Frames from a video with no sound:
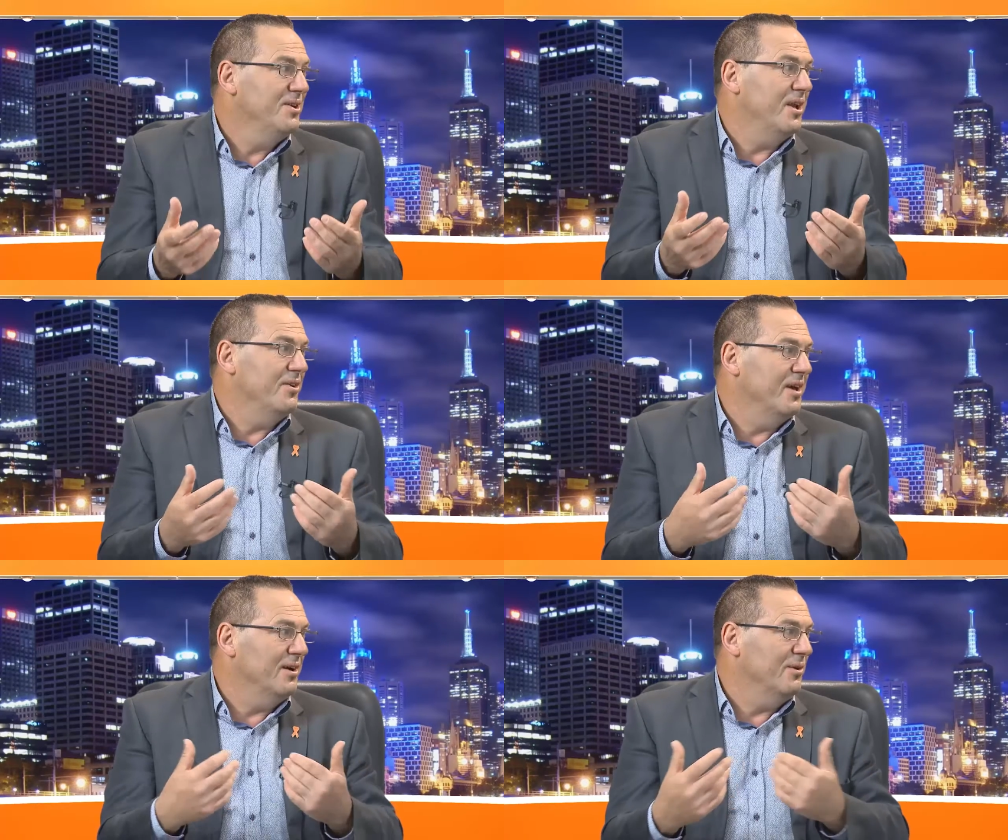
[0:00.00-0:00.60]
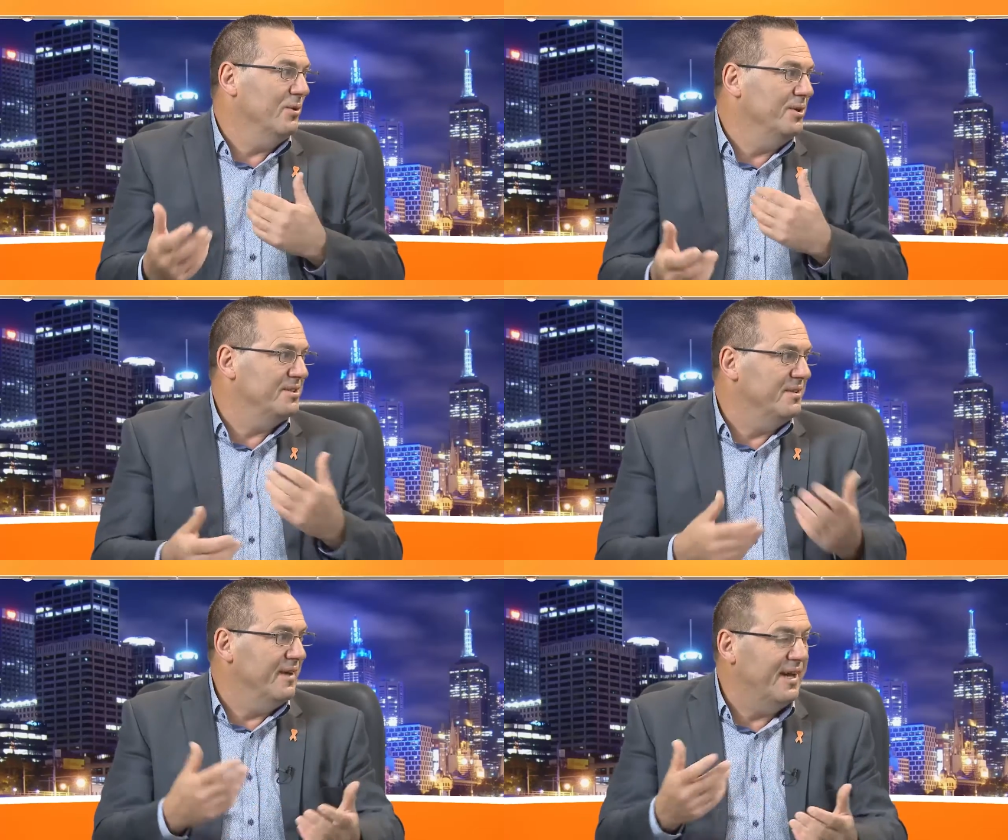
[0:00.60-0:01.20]
young lawyers
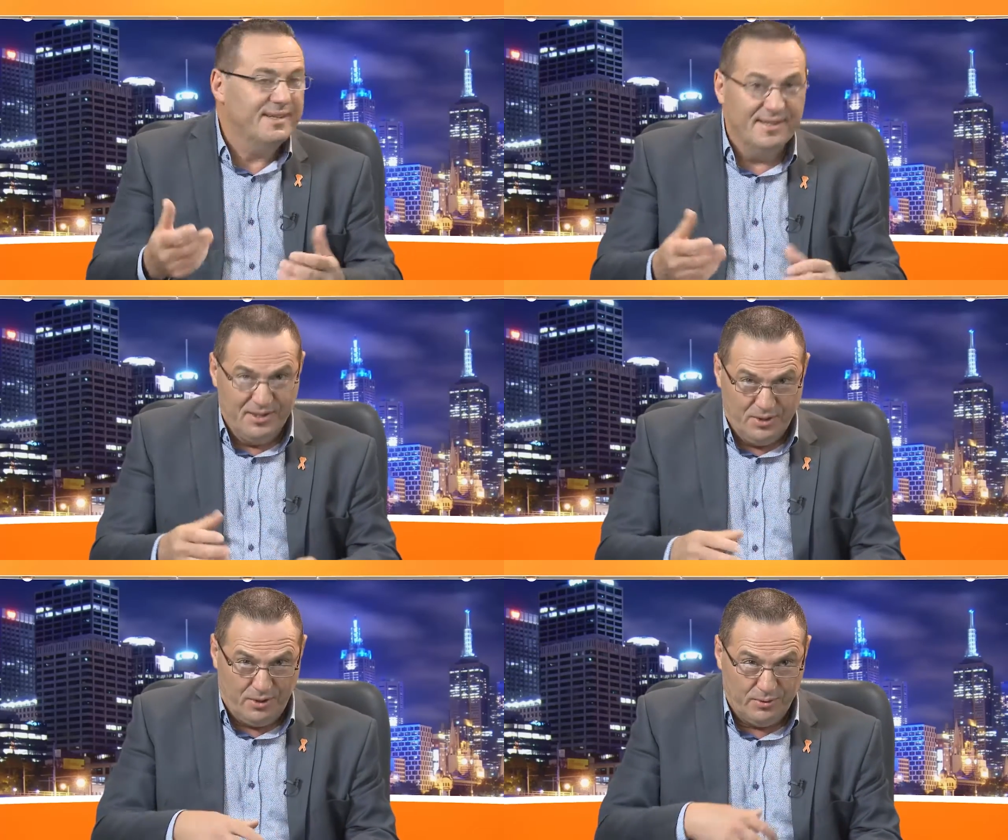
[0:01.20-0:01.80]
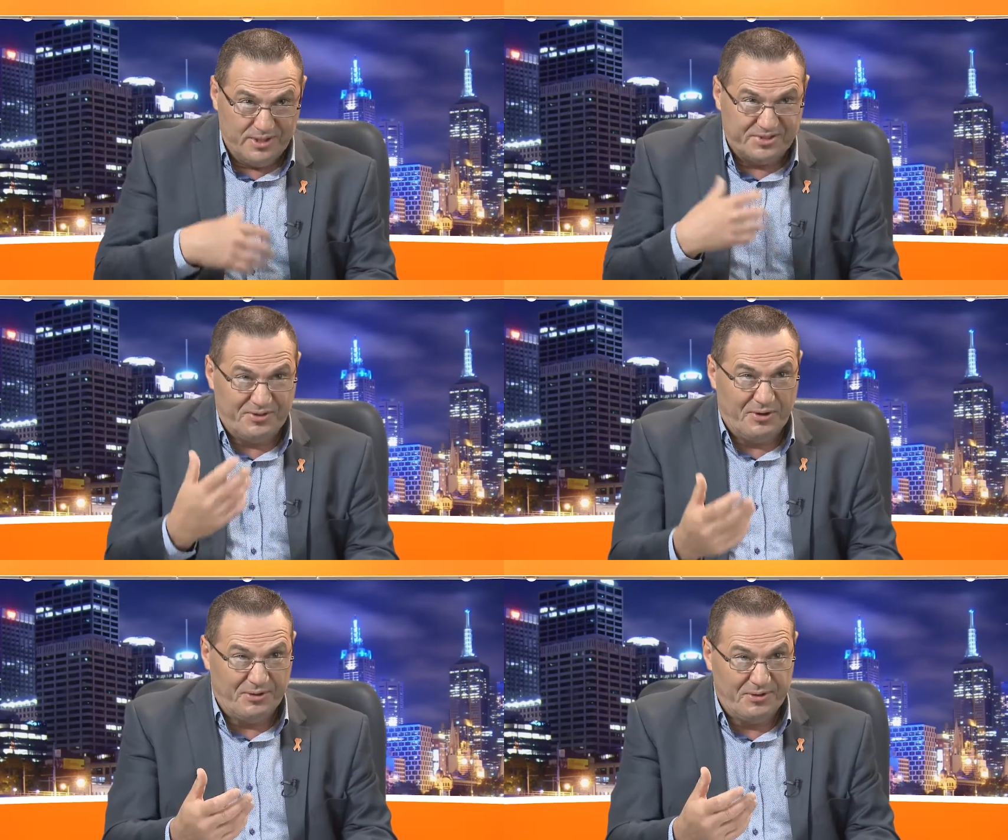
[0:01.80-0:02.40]
and that. I always
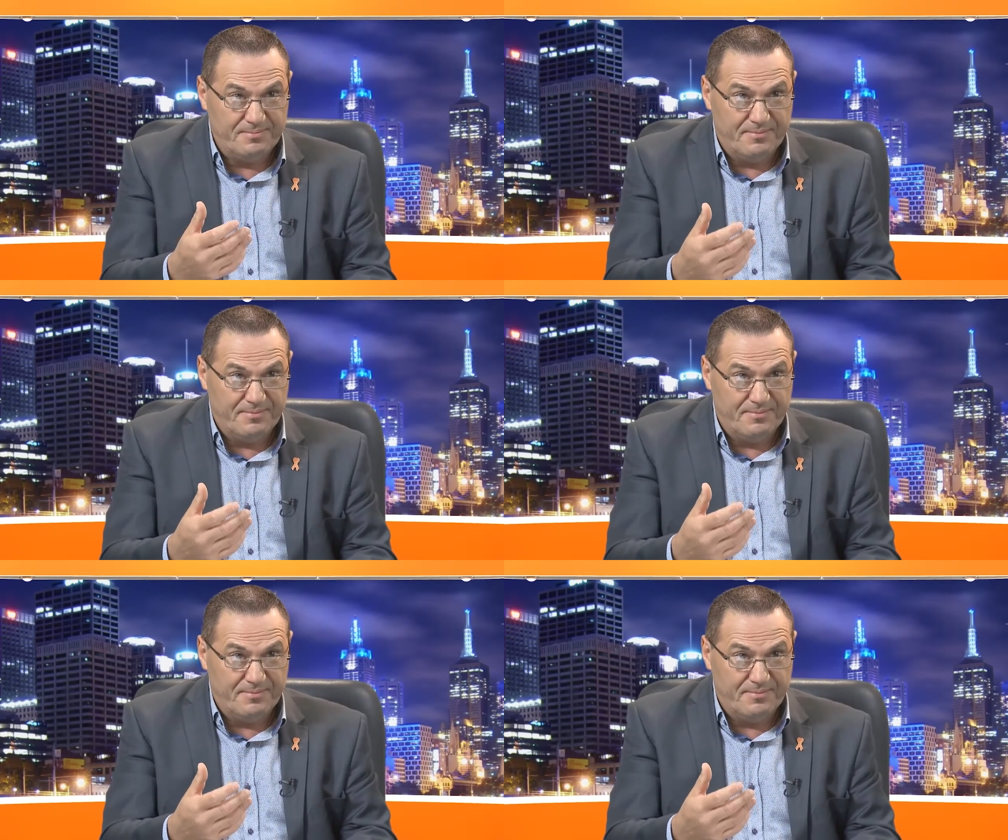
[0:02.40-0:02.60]
find that